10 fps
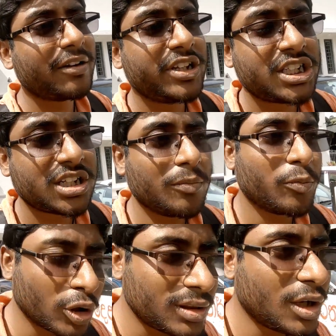which
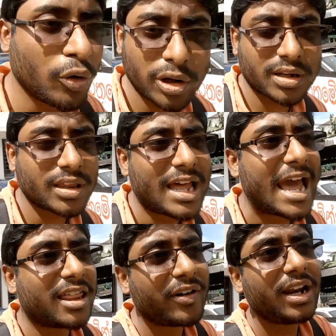both the host
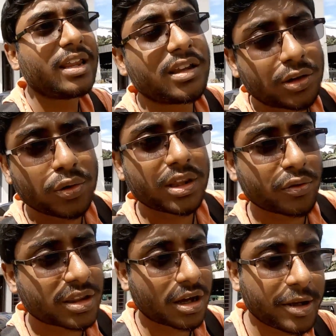as well as the tourist who
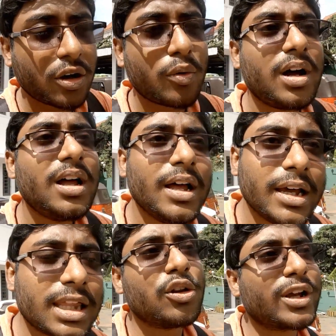is coming over
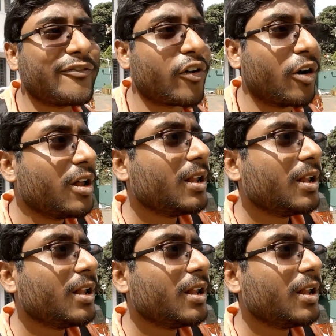is looking for.